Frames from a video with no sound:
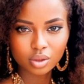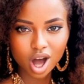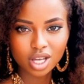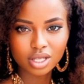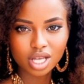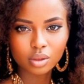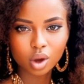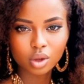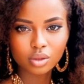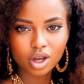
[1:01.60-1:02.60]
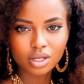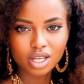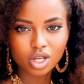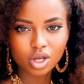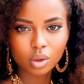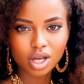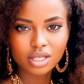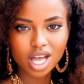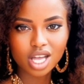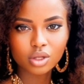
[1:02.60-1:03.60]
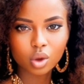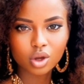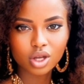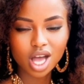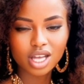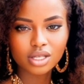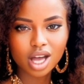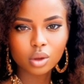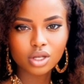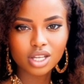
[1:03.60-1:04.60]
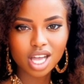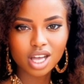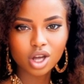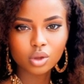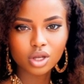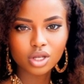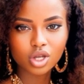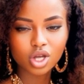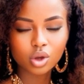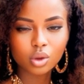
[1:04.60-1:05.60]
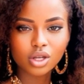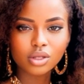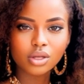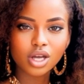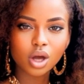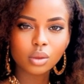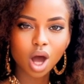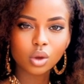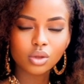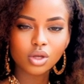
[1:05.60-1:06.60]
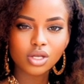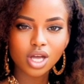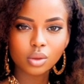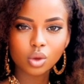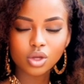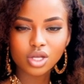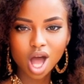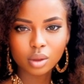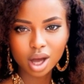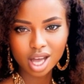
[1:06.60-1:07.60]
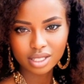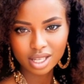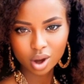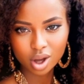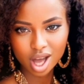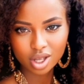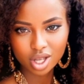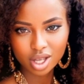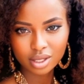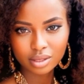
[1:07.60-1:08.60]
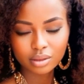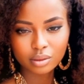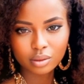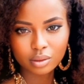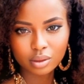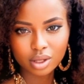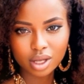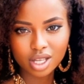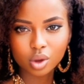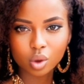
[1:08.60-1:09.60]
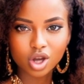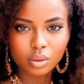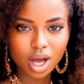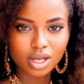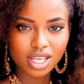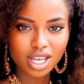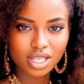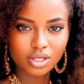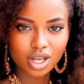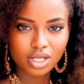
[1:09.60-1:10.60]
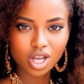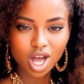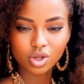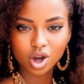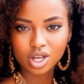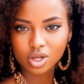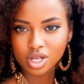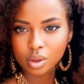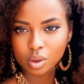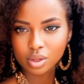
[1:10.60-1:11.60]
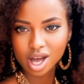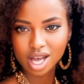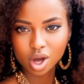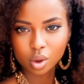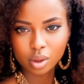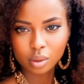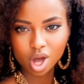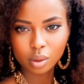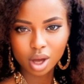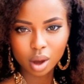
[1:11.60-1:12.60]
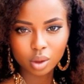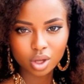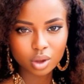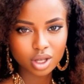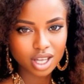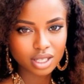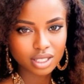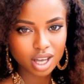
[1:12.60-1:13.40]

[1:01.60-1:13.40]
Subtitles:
Franklin D. Roosevelt issued Executive Order 8802, a powerful step towards combating segregation. This order mandated defense contractors to provide equal employment opportunities